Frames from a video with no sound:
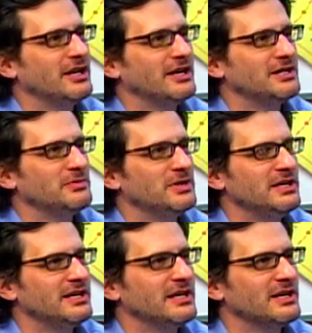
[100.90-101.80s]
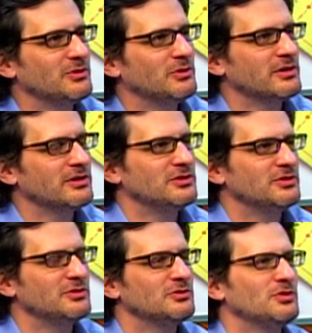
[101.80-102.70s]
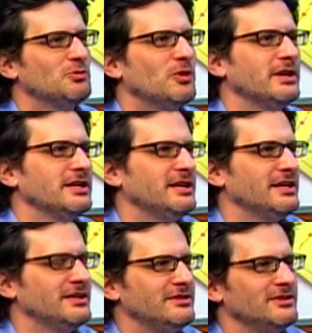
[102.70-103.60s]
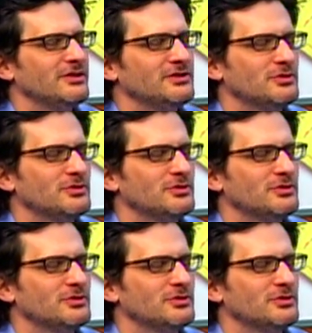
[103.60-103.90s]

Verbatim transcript: uh, at the beginning, where the the one kid uh,